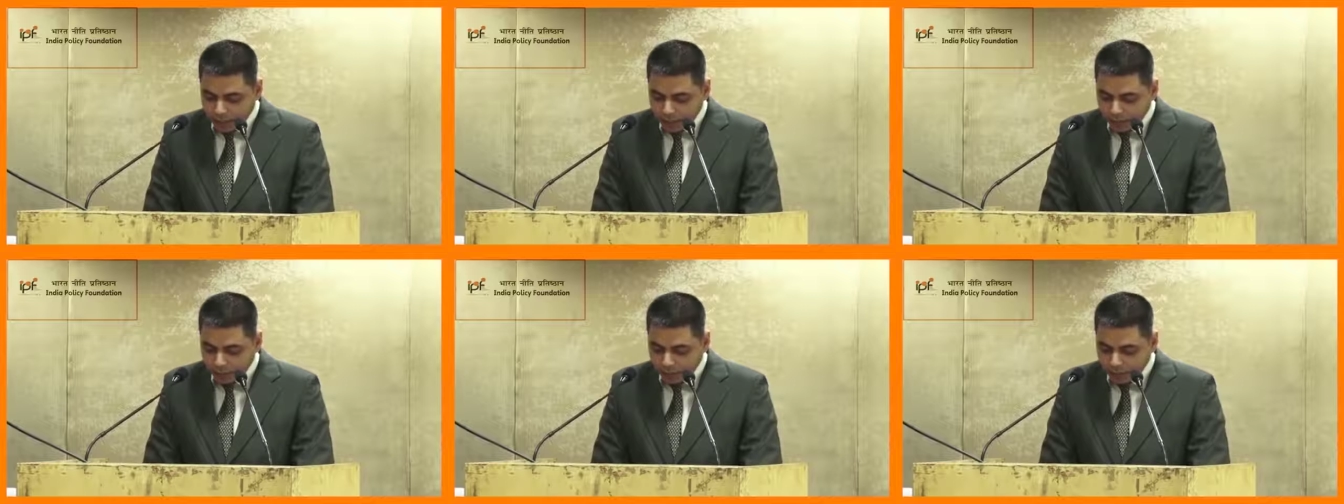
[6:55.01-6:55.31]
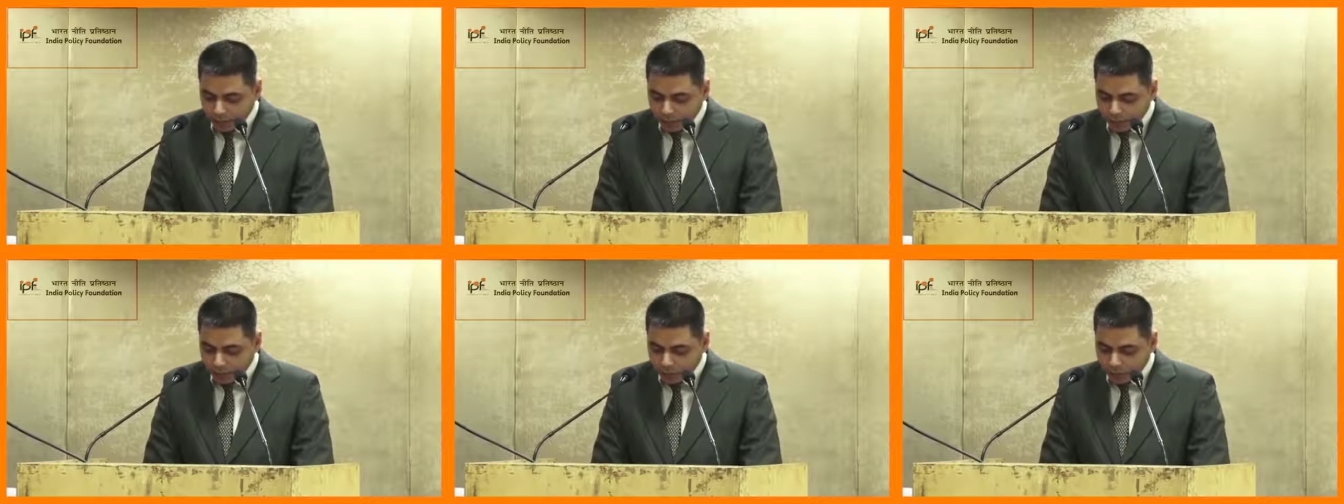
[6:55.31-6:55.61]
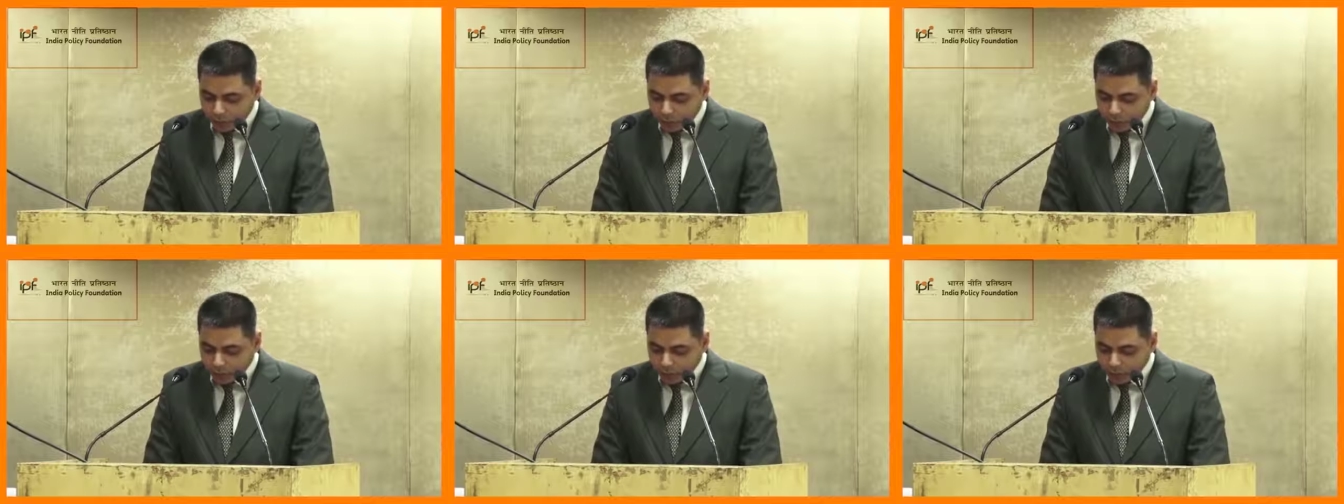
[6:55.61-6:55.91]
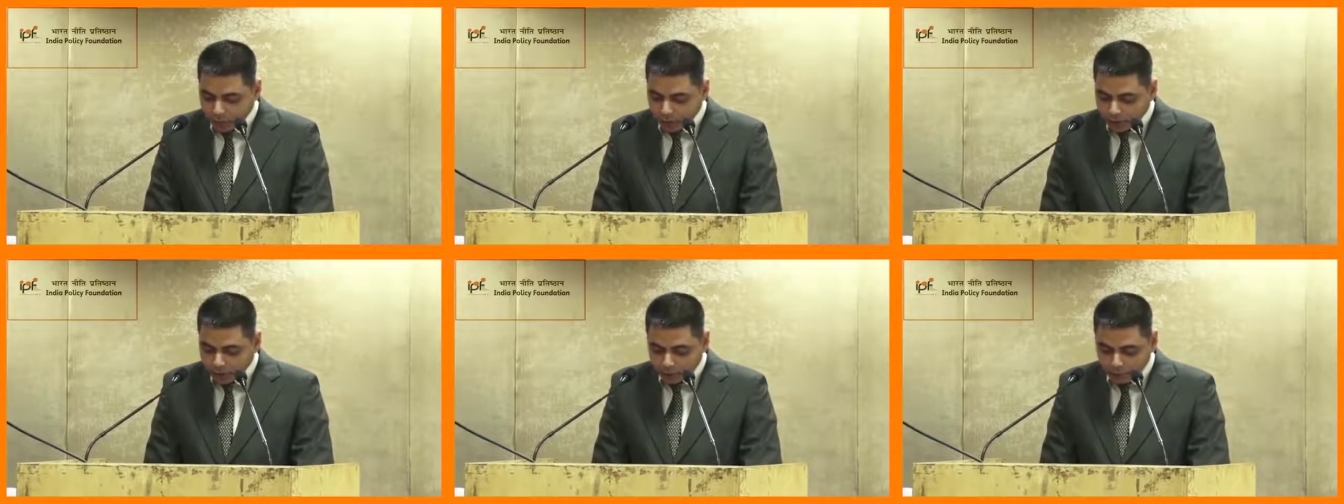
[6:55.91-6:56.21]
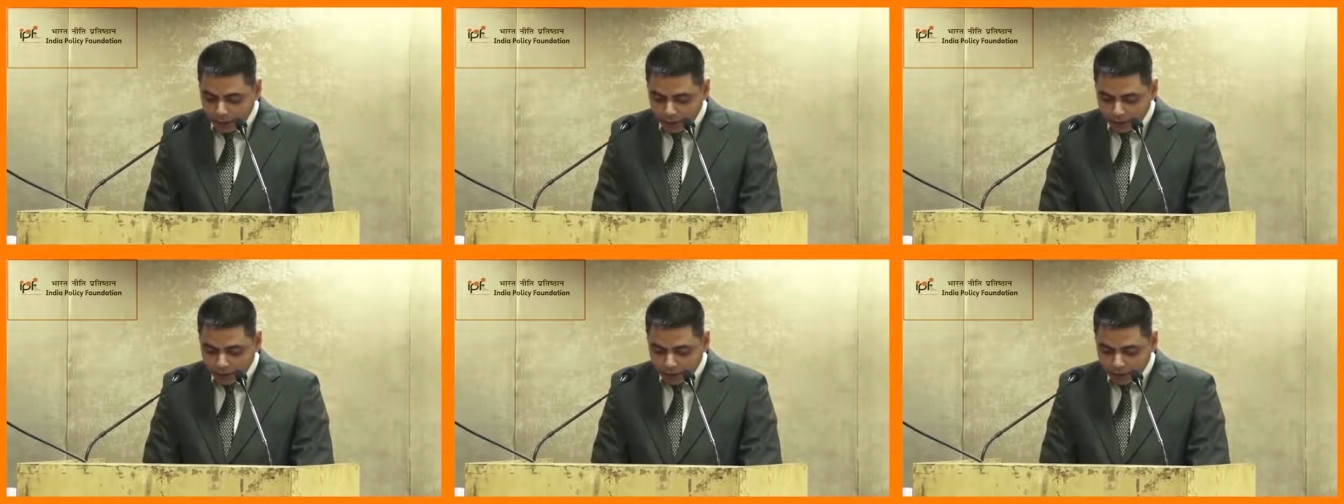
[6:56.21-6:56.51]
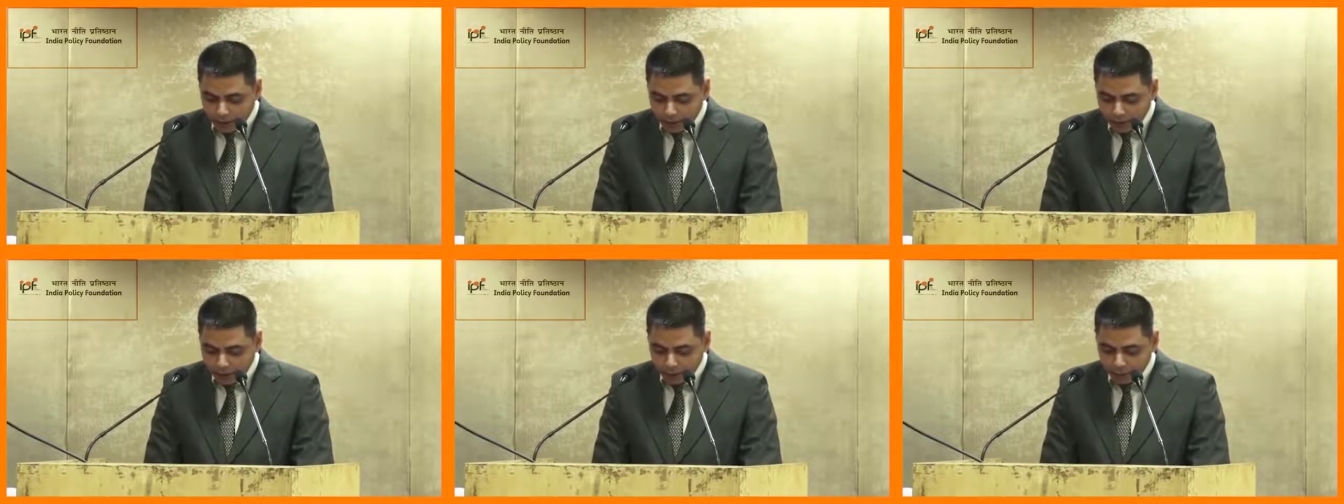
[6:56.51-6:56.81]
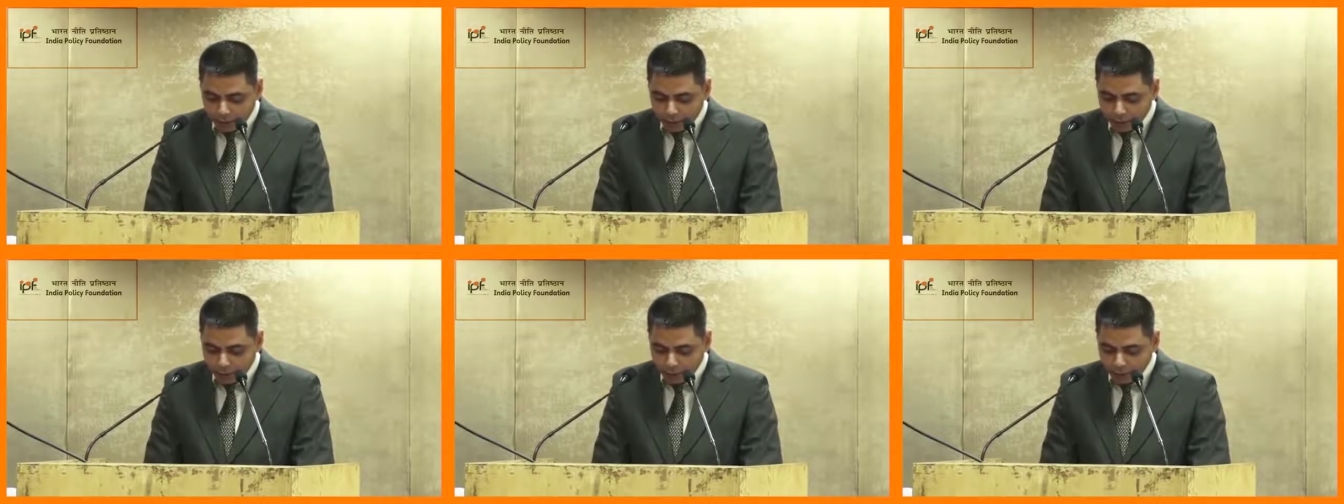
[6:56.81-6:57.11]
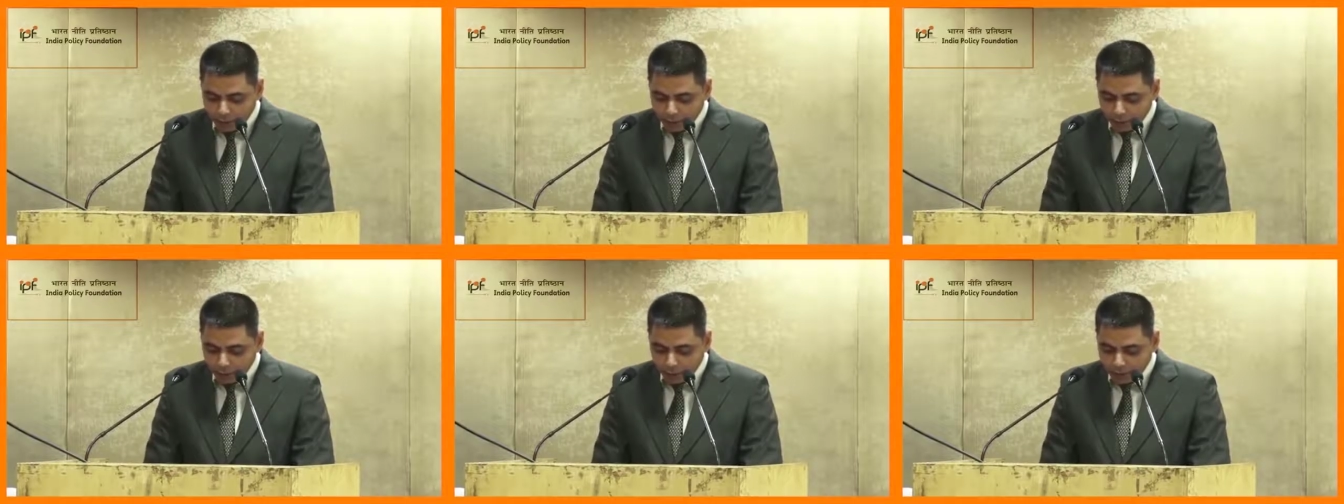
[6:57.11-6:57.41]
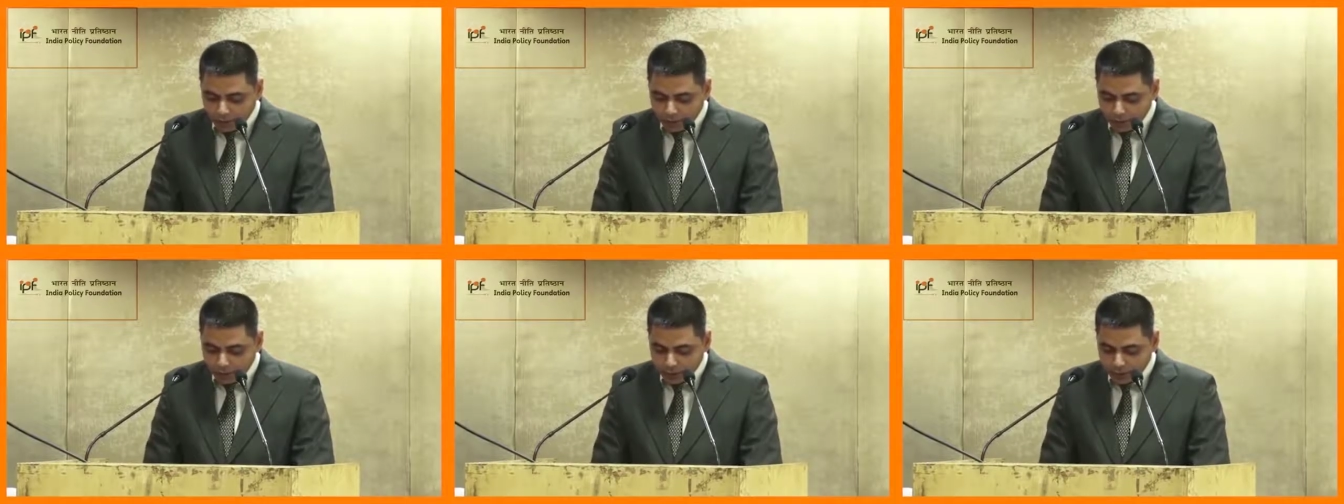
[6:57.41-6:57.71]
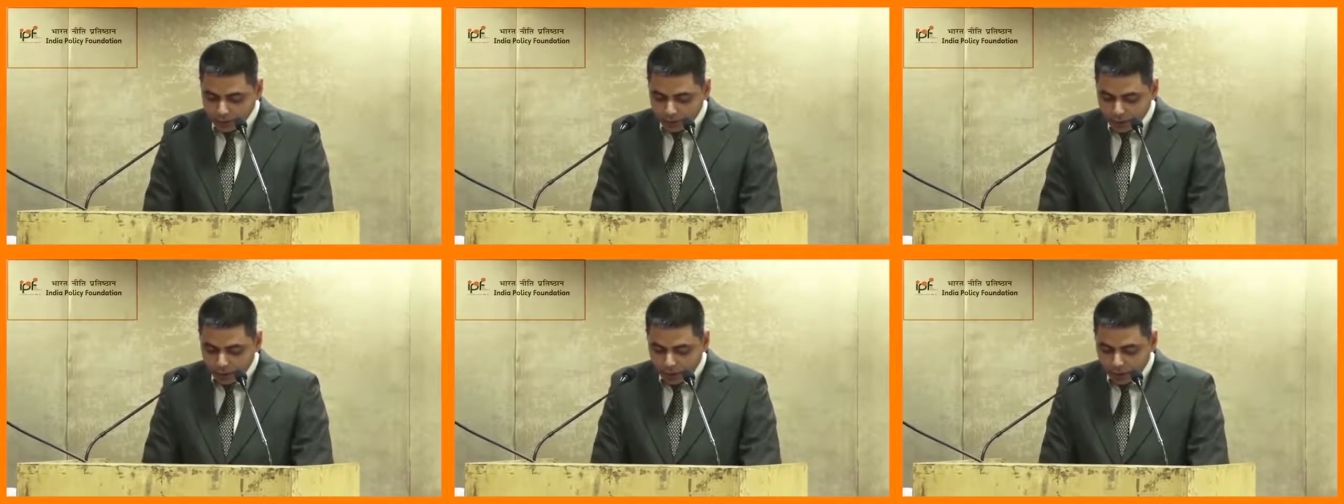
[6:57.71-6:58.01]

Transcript: The fight for the Bangladeshi people was